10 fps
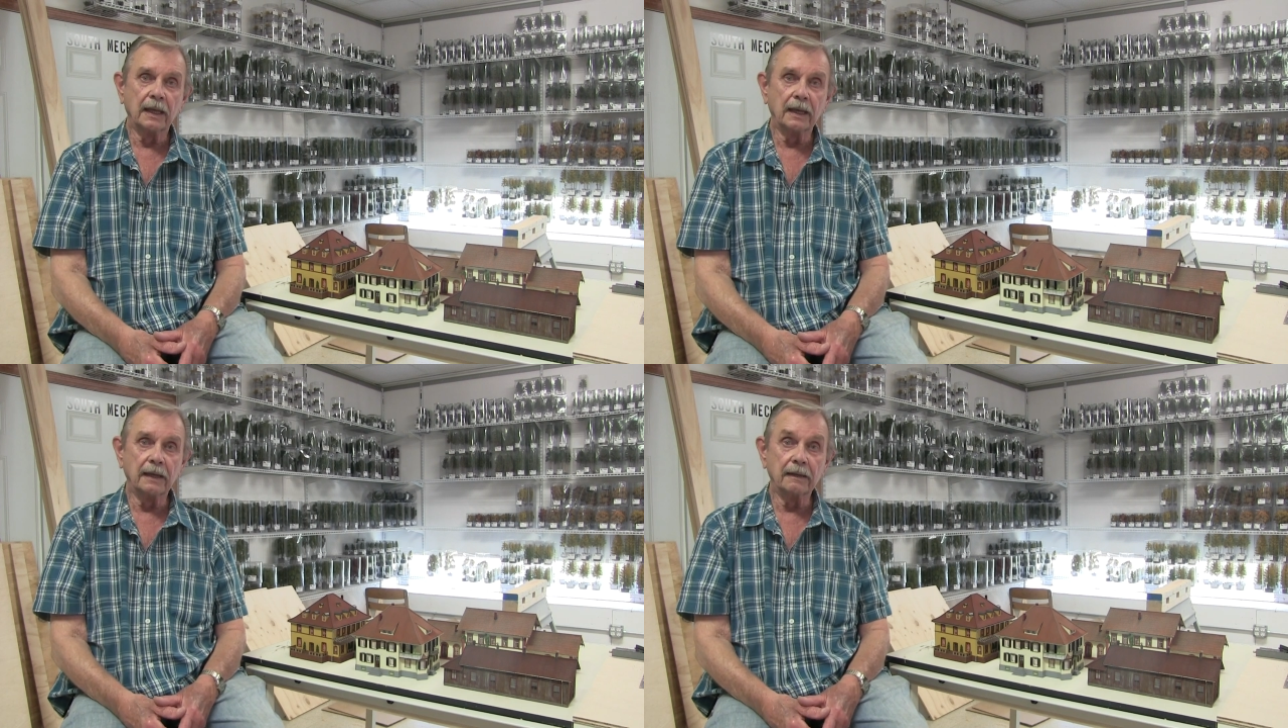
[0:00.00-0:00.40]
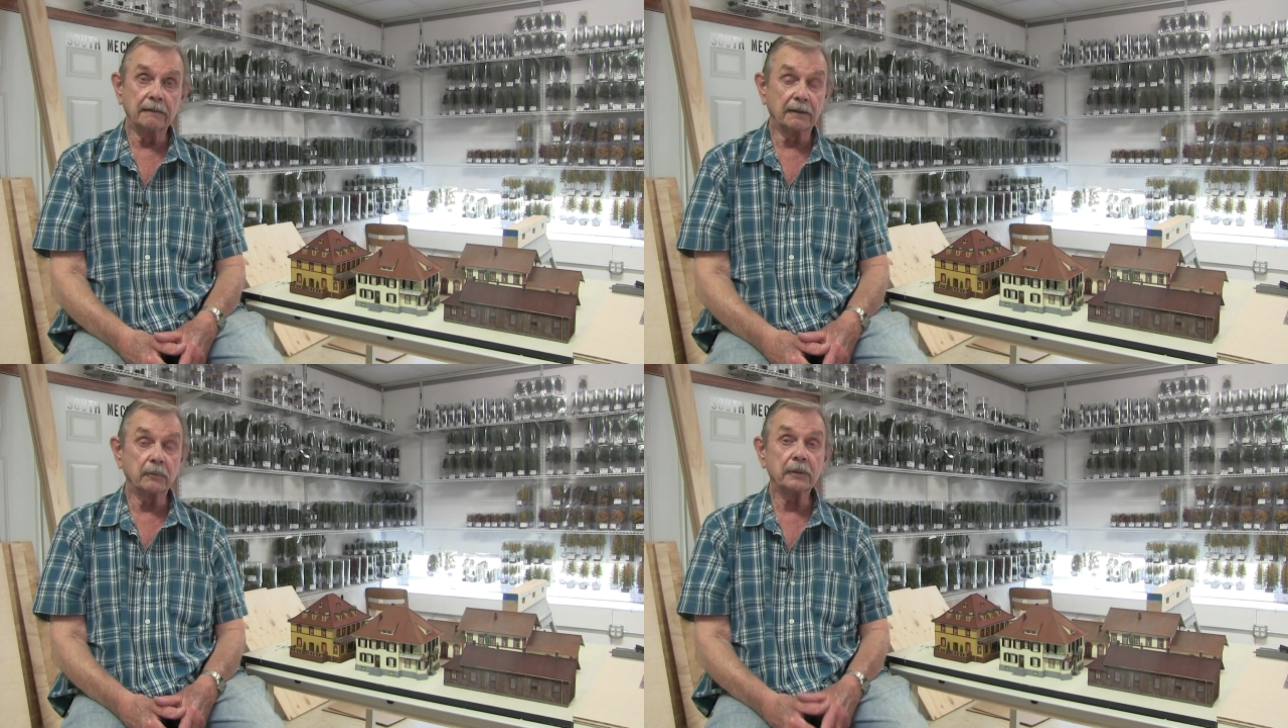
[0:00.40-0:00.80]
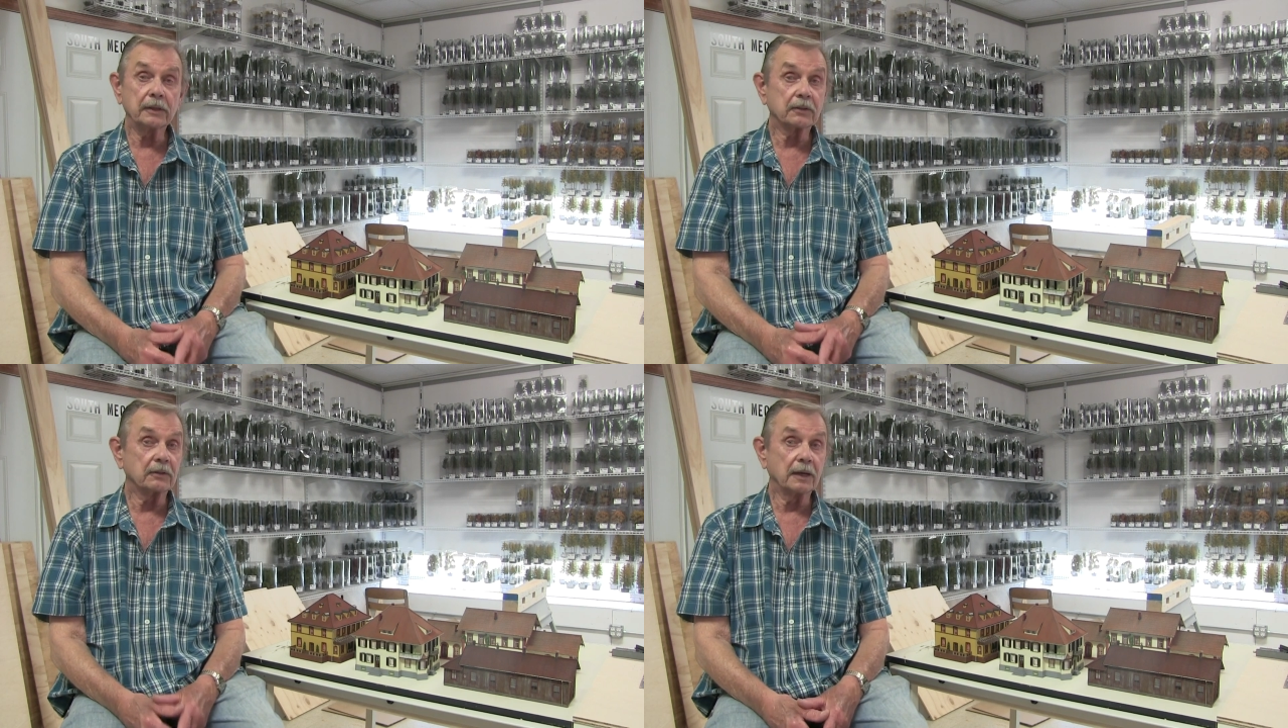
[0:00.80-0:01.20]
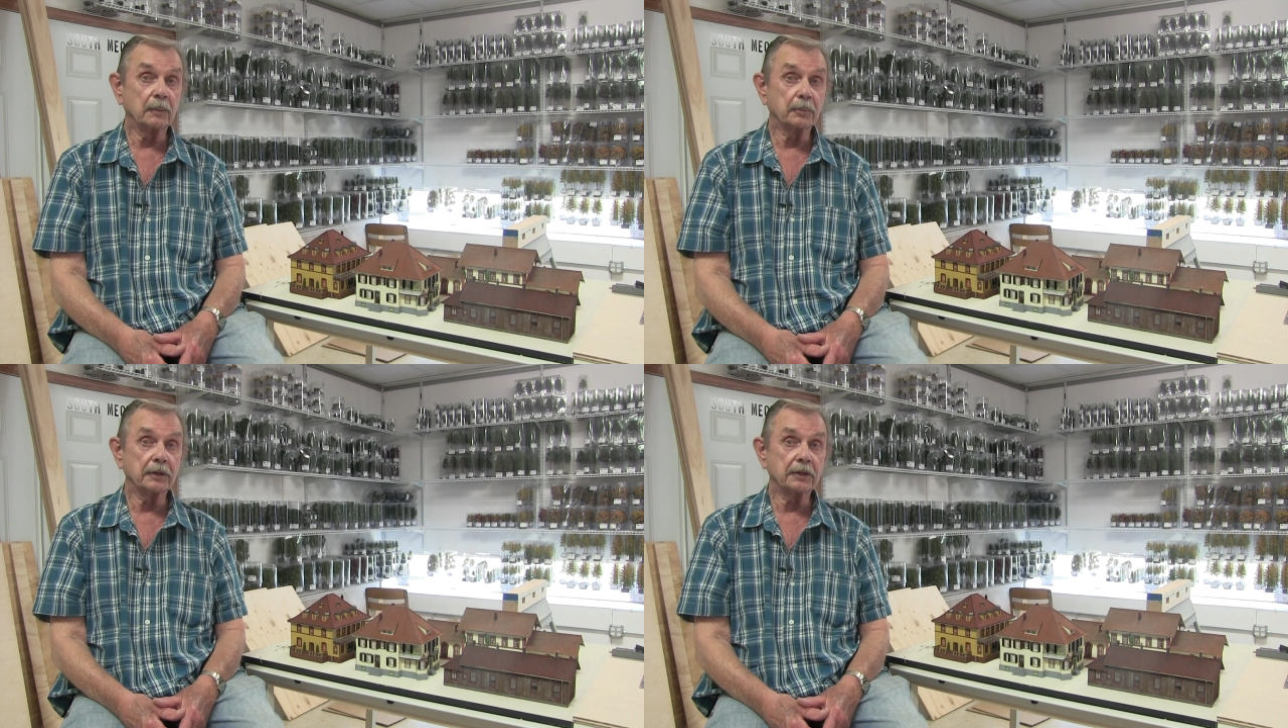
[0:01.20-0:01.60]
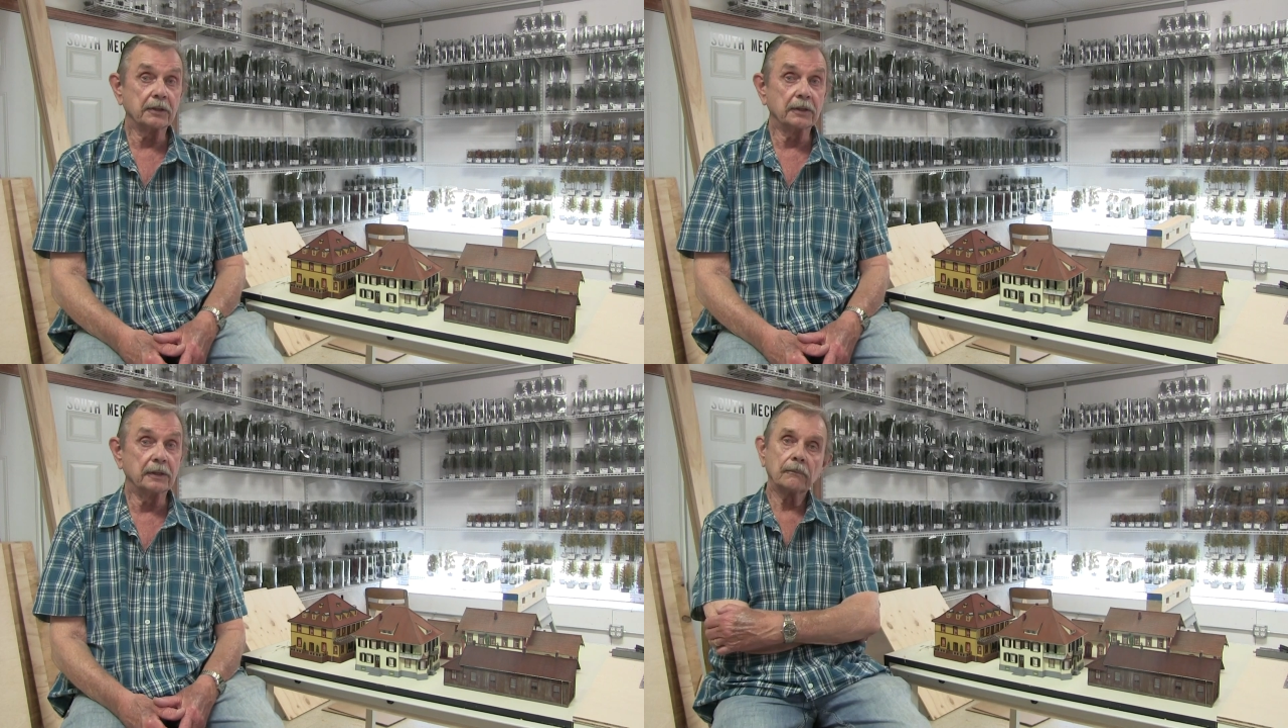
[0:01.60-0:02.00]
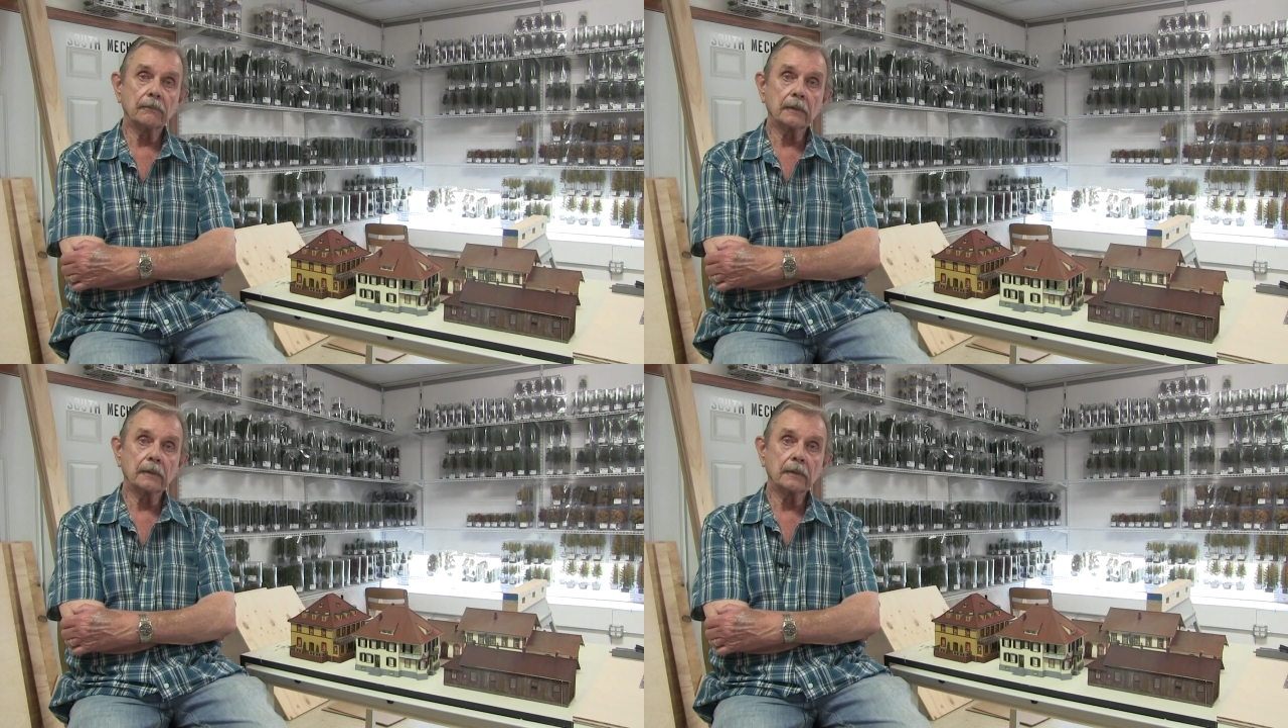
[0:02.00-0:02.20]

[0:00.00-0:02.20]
And they really turned out pretty good.